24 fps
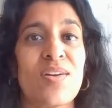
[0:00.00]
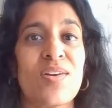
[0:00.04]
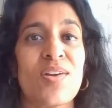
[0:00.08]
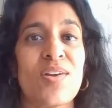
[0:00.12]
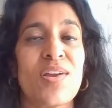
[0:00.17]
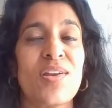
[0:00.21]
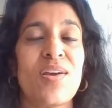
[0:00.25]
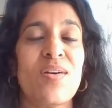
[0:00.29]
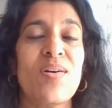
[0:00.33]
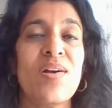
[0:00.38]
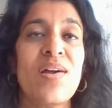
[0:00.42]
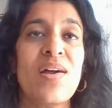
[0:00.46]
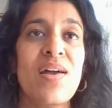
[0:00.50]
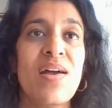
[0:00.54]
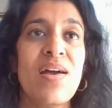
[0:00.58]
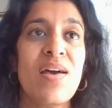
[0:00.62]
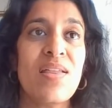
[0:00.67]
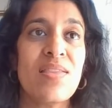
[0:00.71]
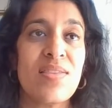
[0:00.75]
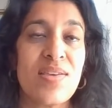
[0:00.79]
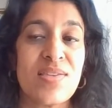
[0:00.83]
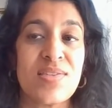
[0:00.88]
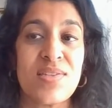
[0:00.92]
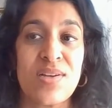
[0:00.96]
here. You know,
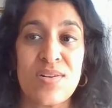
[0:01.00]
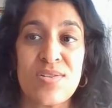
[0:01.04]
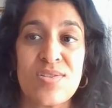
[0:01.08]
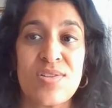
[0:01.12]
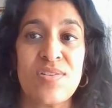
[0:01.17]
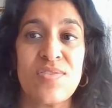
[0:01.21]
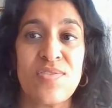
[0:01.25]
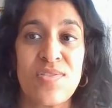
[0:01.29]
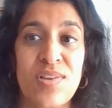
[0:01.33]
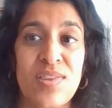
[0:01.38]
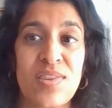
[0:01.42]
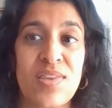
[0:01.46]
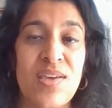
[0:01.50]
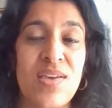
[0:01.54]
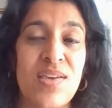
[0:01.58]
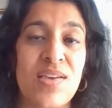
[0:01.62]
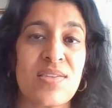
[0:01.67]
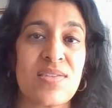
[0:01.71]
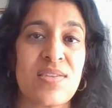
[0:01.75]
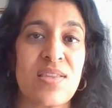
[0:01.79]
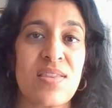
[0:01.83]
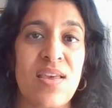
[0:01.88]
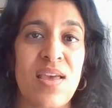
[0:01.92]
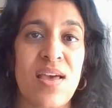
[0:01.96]
these are different
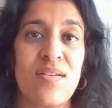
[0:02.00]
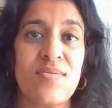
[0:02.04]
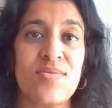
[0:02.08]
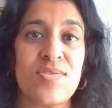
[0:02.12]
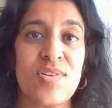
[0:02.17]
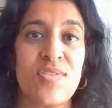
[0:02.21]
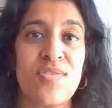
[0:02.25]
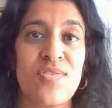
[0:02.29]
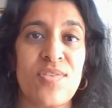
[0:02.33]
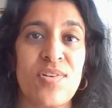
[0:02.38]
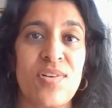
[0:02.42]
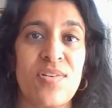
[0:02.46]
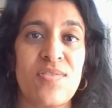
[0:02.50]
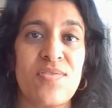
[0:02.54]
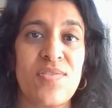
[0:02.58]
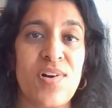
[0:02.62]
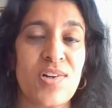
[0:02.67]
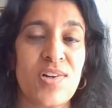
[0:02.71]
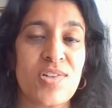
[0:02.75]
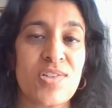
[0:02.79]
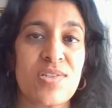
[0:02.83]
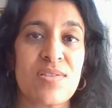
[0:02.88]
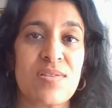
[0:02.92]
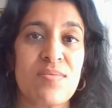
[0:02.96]
things, and they have different
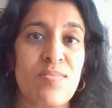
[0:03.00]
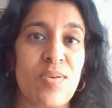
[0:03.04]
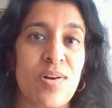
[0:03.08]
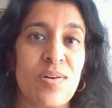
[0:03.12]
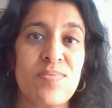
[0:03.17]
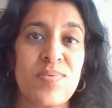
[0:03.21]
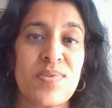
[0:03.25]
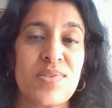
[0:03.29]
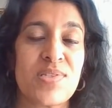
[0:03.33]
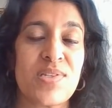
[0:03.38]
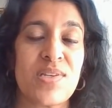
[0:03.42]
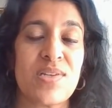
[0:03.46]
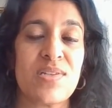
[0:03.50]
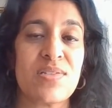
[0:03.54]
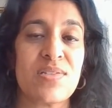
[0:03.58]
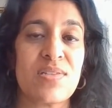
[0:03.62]
functions and purposes.